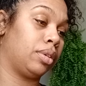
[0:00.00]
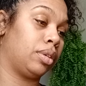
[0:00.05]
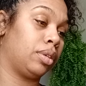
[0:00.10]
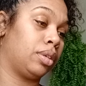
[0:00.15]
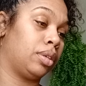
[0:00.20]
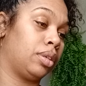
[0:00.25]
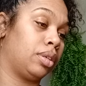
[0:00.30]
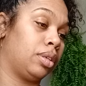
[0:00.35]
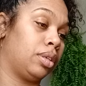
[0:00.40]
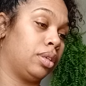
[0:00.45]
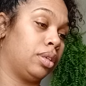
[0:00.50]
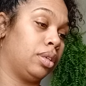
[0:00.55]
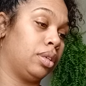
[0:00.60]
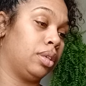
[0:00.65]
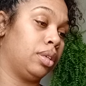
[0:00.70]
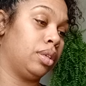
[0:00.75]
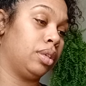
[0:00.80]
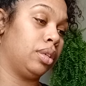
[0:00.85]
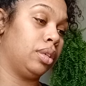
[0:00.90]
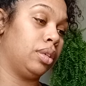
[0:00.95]

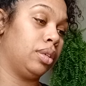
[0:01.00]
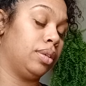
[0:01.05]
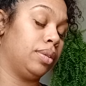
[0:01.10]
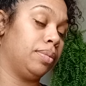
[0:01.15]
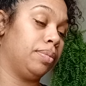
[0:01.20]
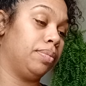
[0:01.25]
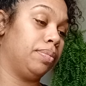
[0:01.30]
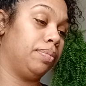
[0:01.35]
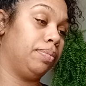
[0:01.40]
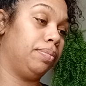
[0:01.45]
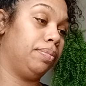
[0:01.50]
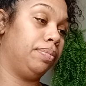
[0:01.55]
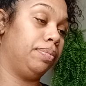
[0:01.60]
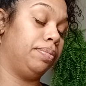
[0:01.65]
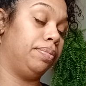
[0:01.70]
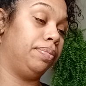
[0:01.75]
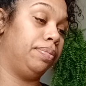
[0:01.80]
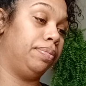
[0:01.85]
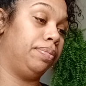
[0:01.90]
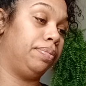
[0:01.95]

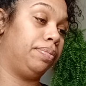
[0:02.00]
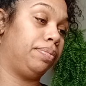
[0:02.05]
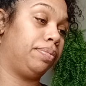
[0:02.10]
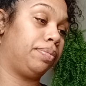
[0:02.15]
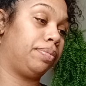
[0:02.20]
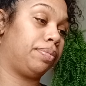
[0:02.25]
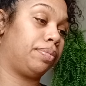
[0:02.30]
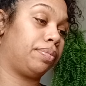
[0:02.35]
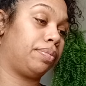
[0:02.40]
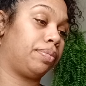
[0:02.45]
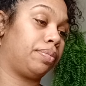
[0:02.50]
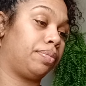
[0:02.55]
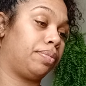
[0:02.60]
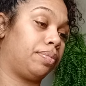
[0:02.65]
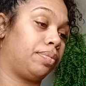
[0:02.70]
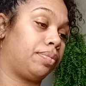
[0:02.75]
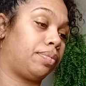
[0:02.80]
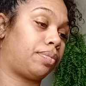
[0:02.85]
(silence)